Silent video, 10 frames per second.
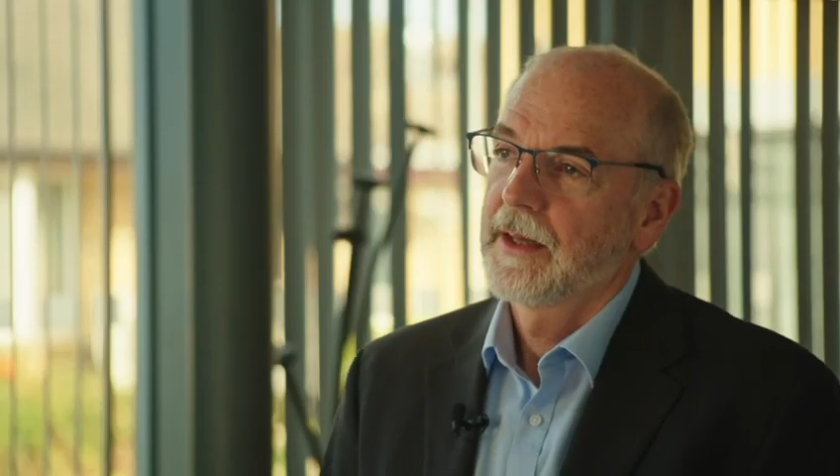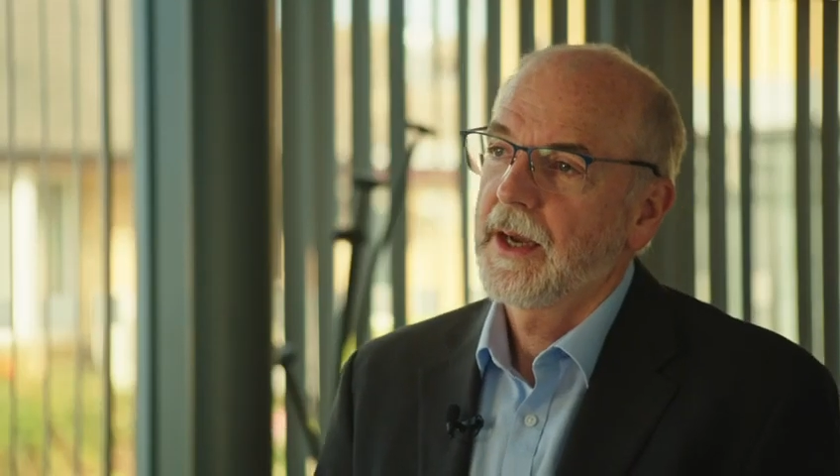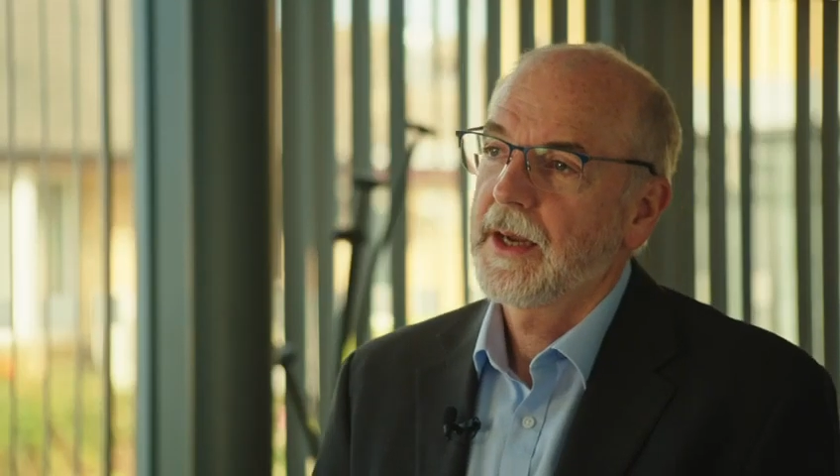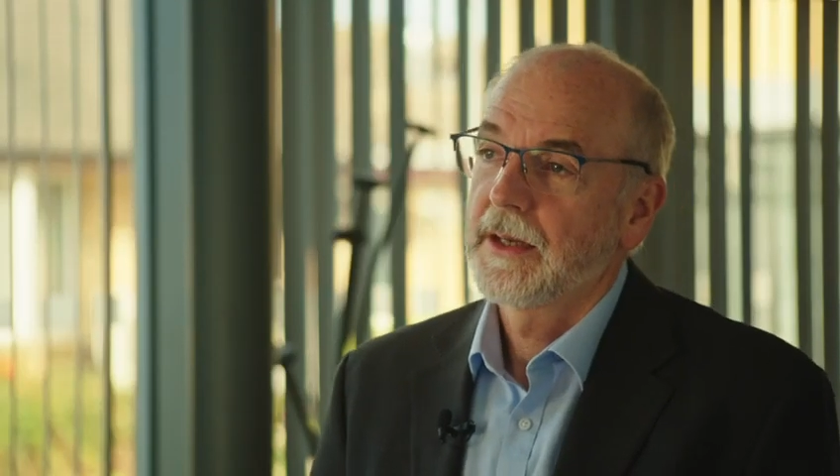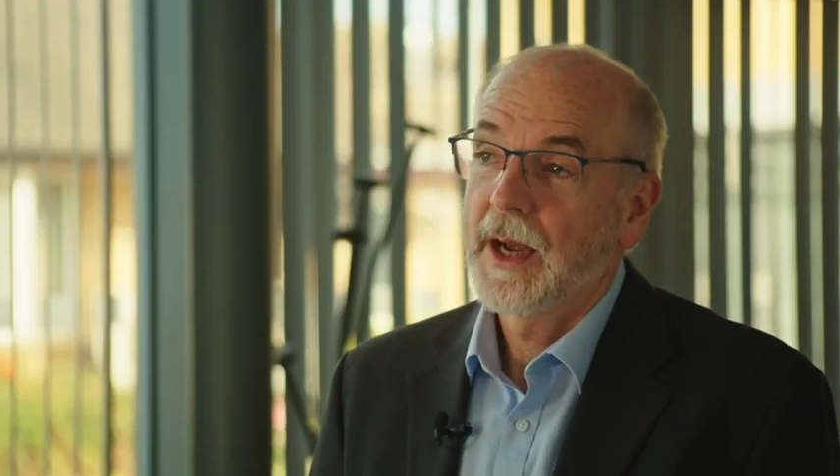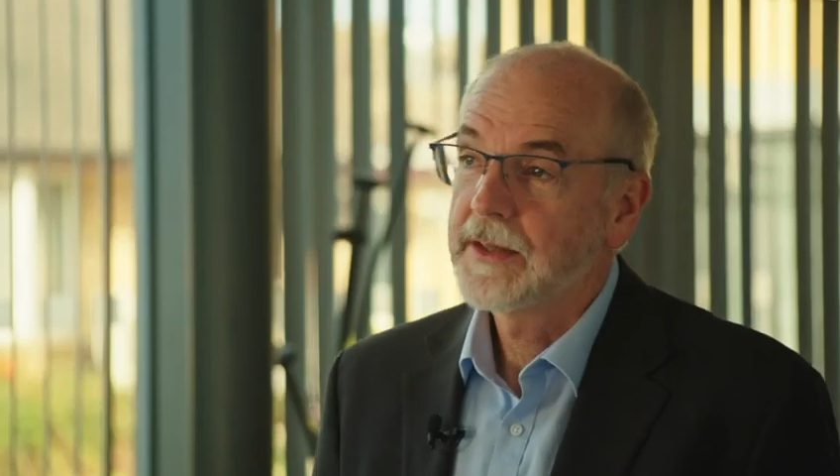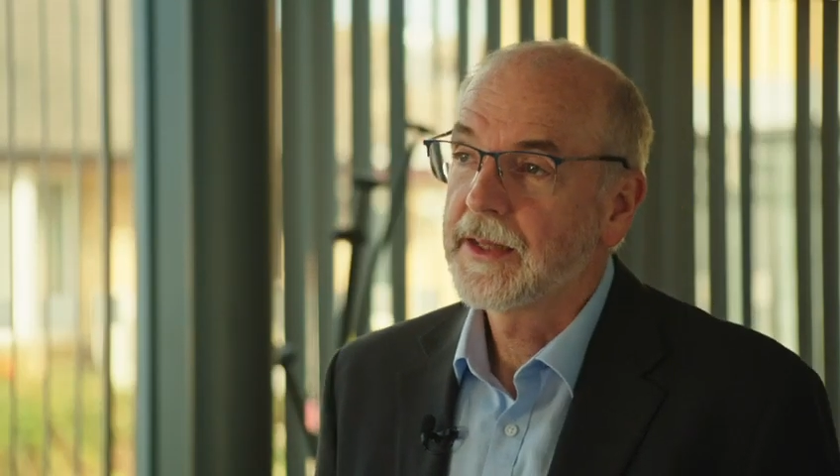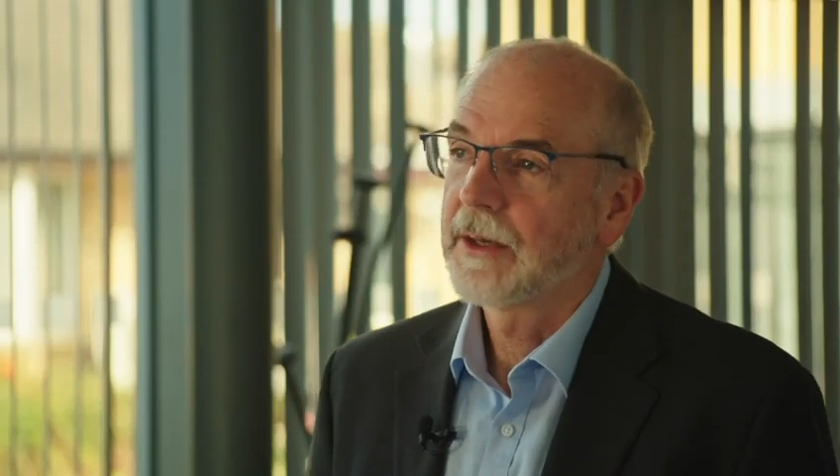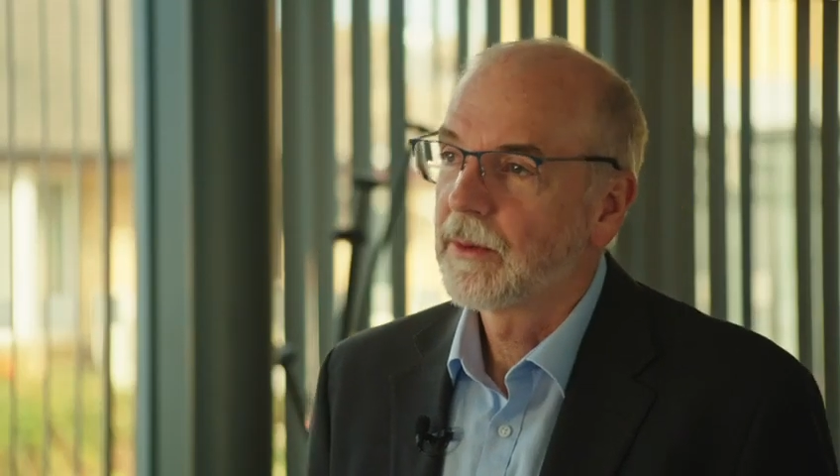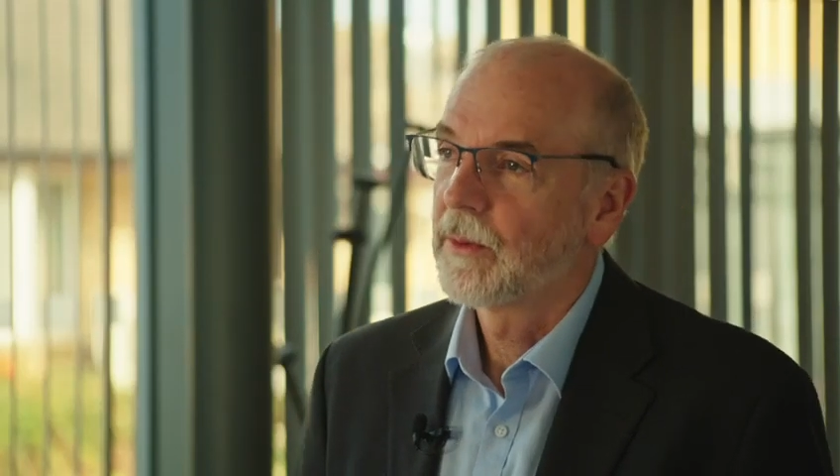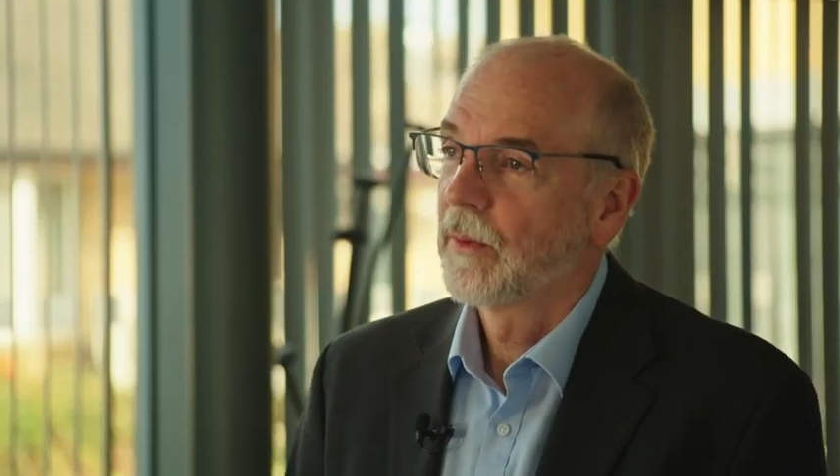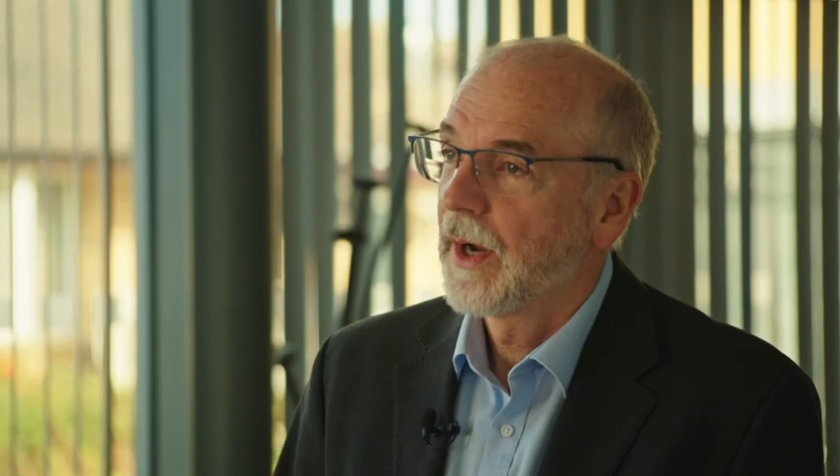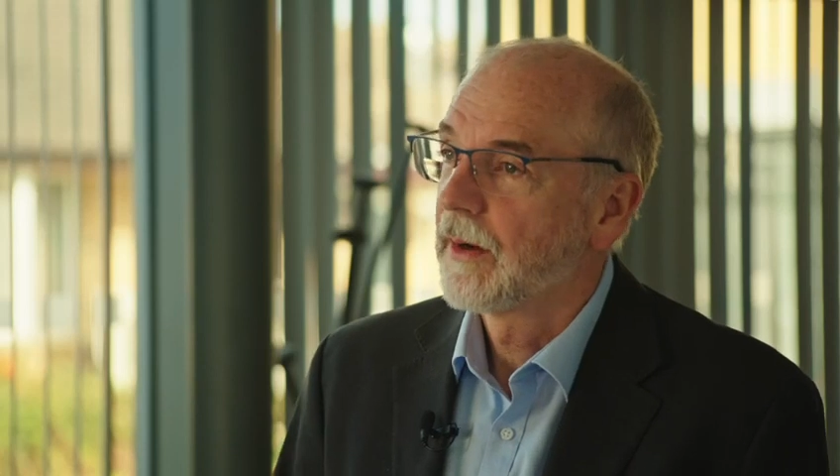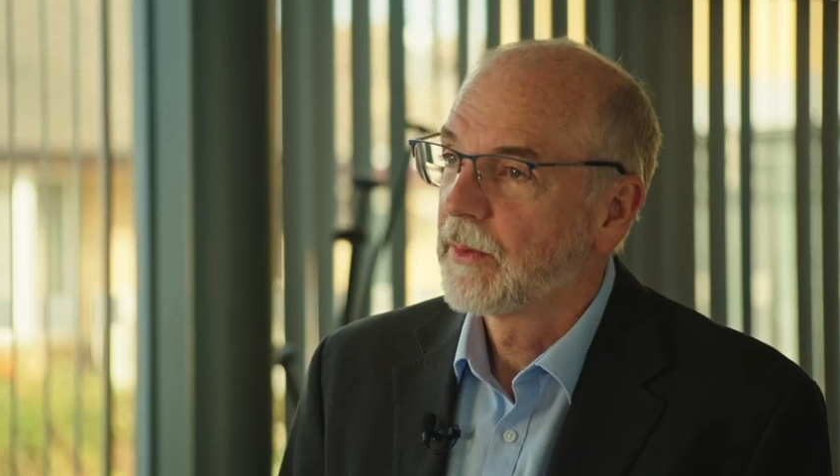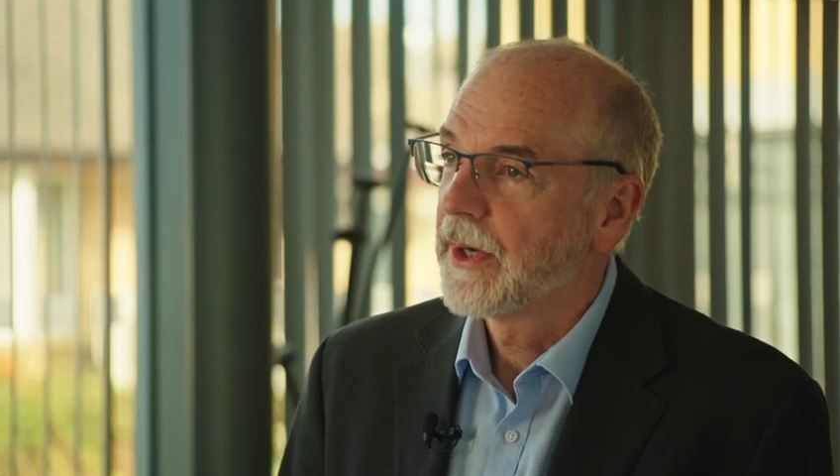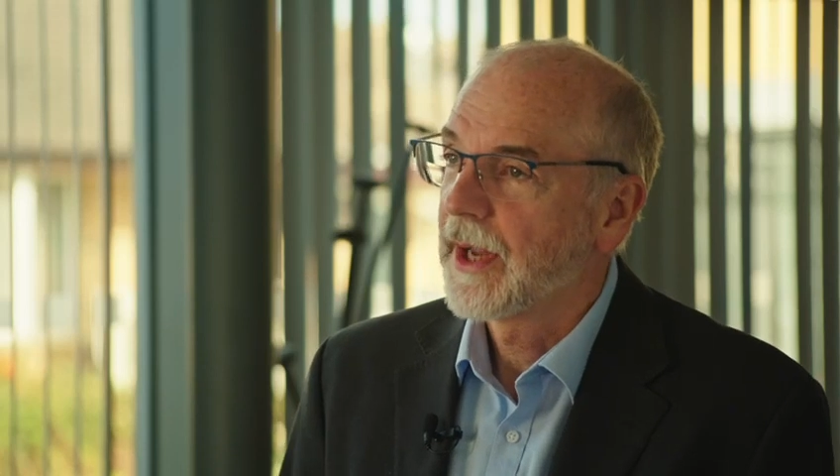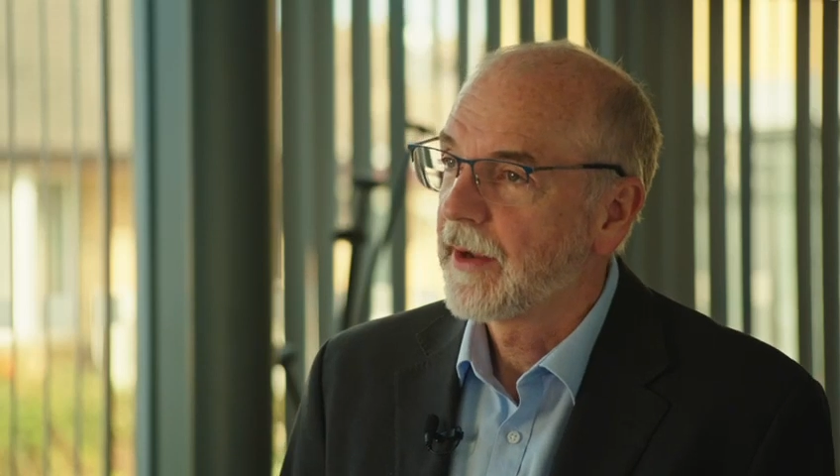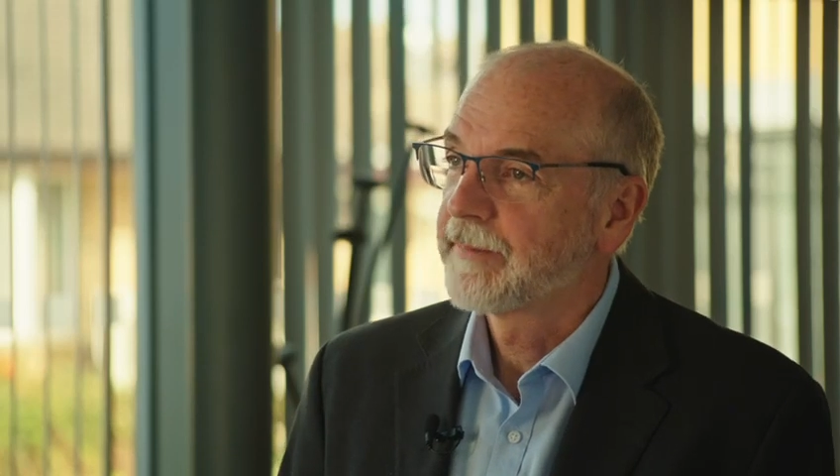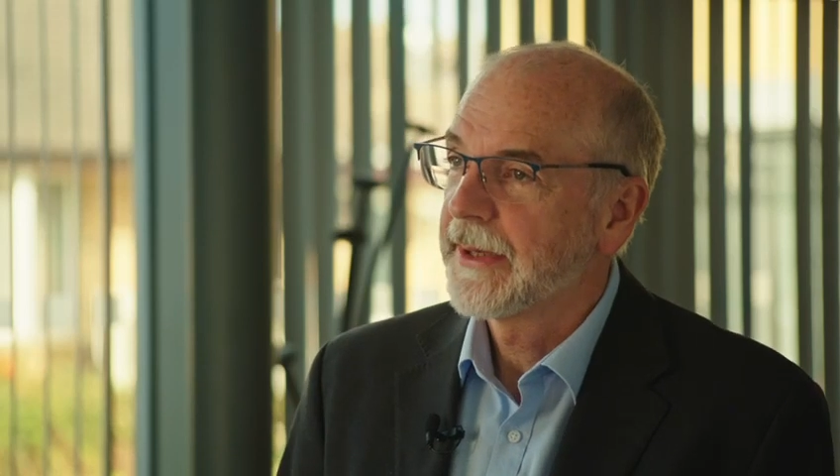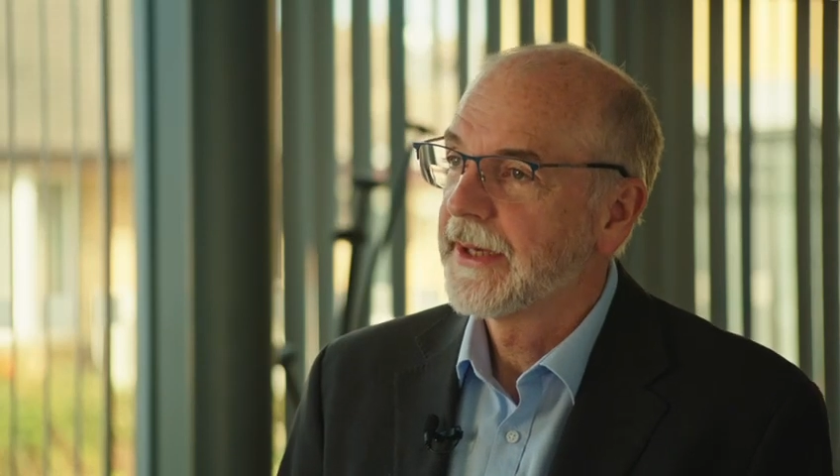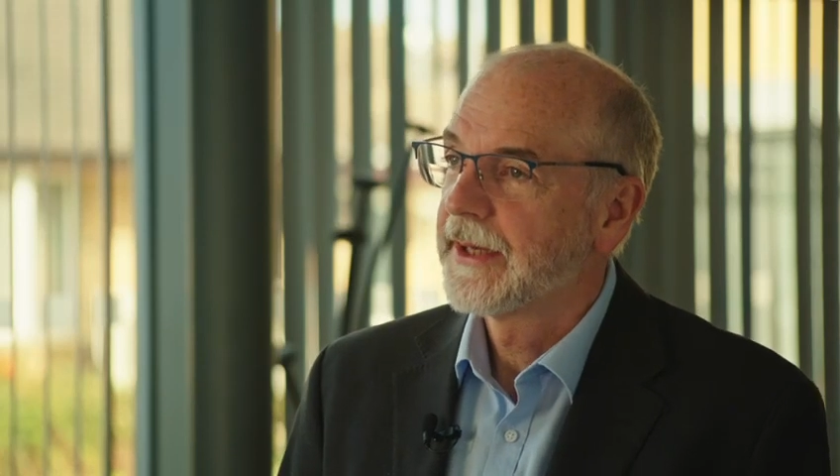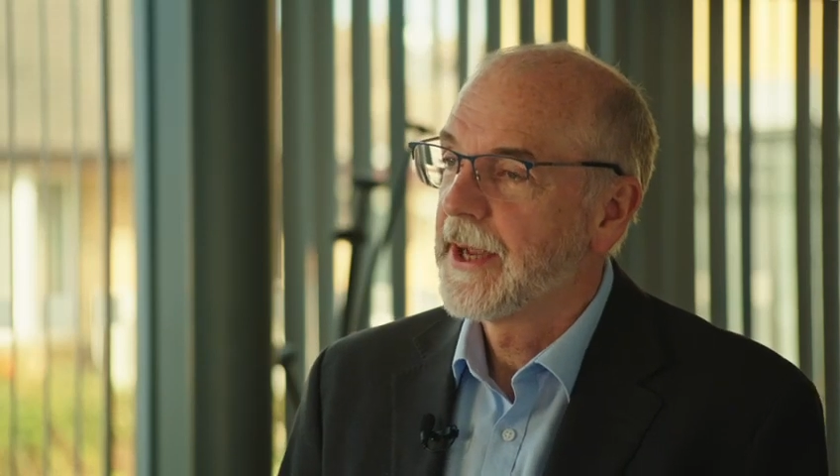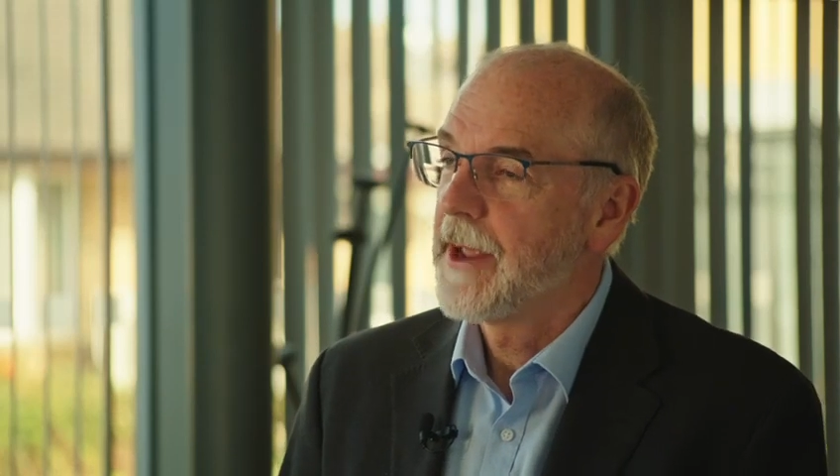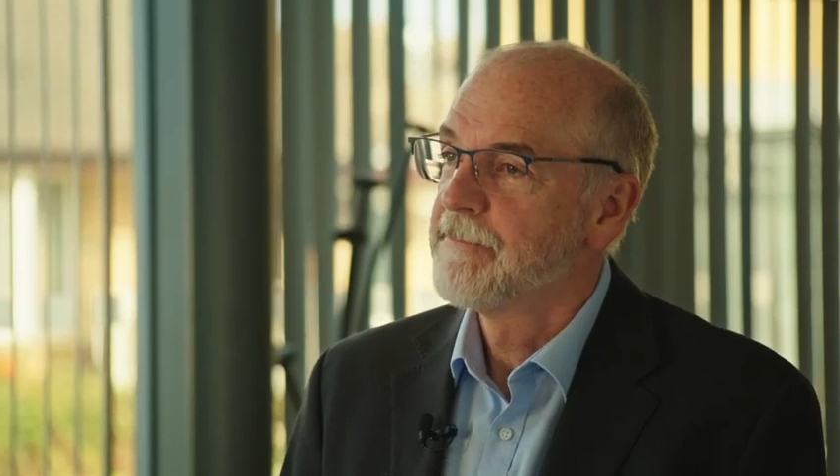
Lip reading: I think we have been